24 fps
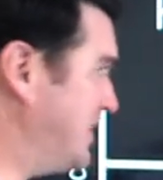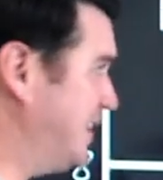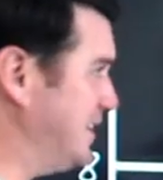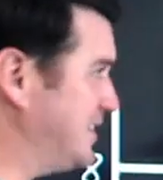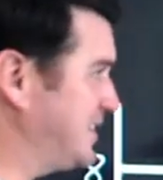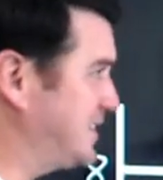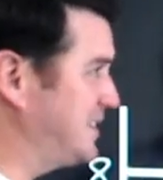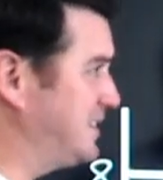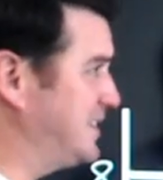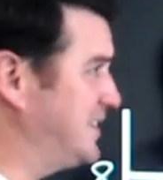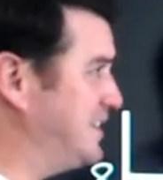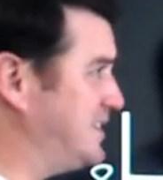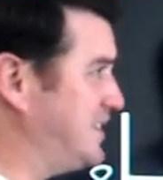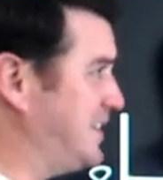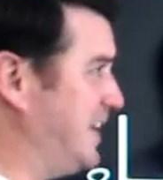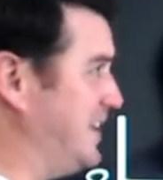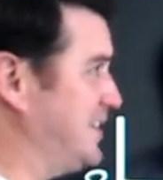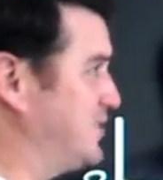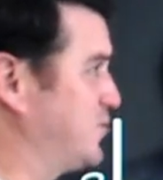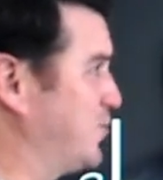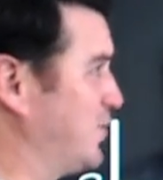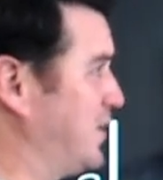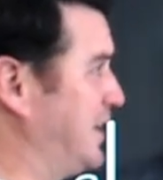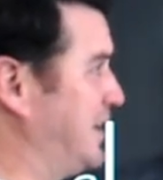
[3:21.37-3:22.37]
this
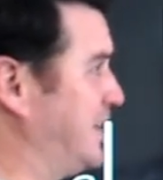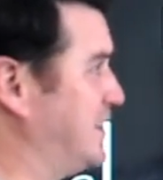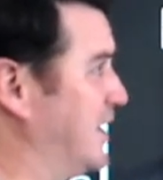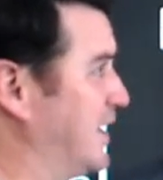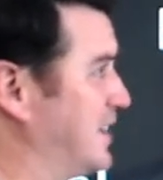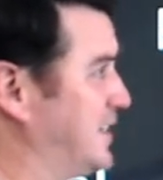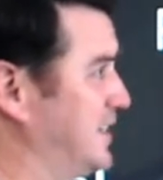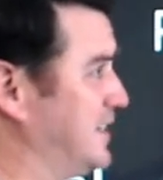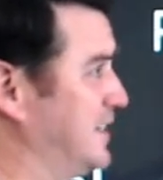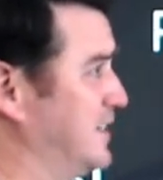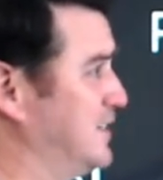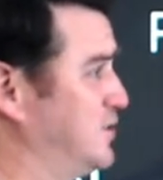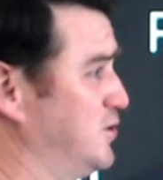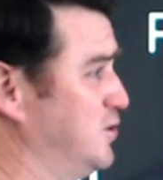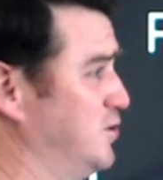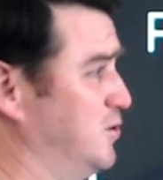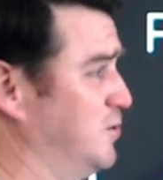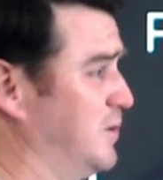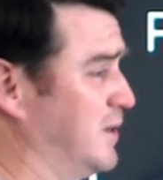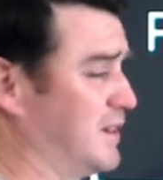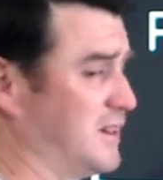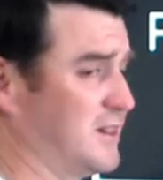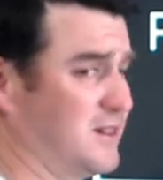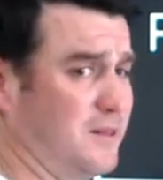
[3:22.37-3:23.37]
has really nothing to
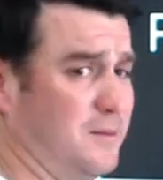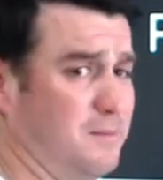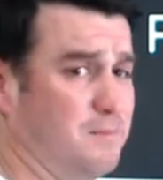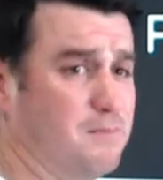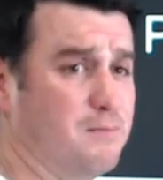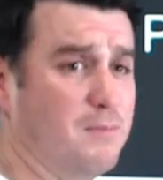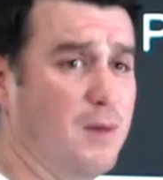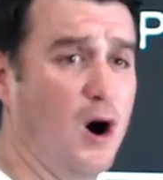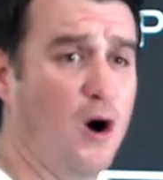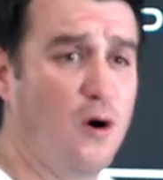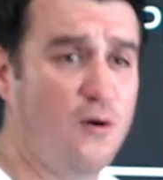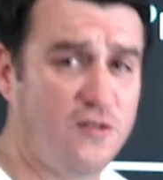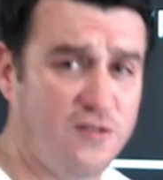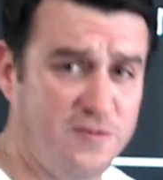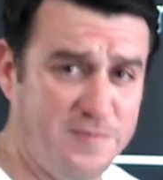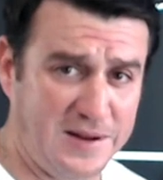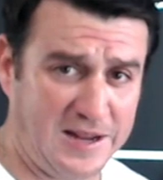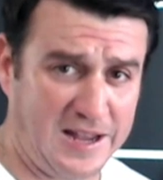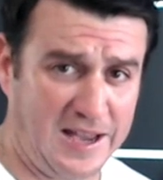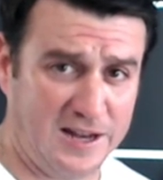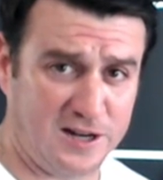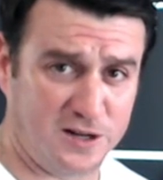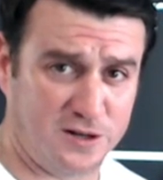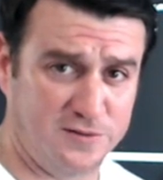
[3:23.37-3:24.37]
do with mode of
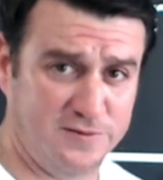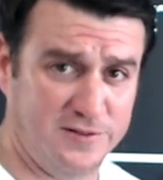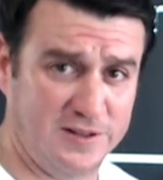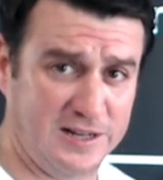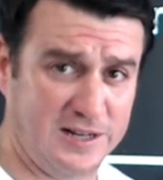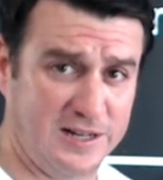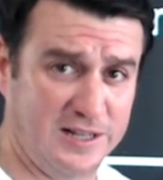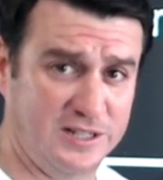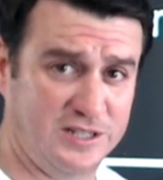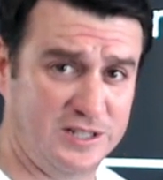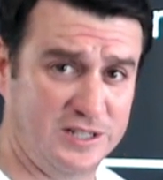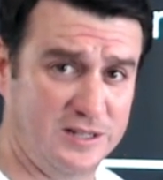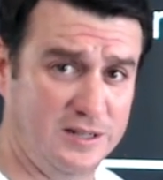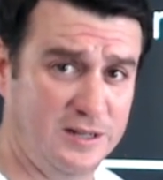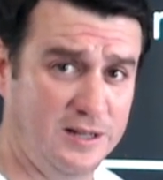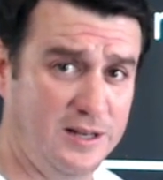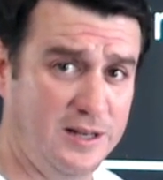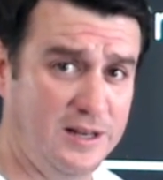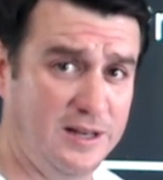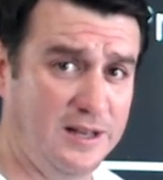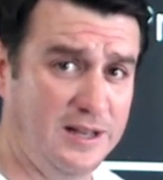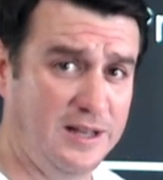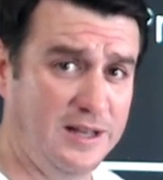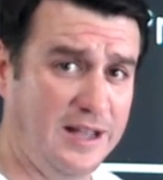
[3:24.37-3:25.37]
mechanical ventilation.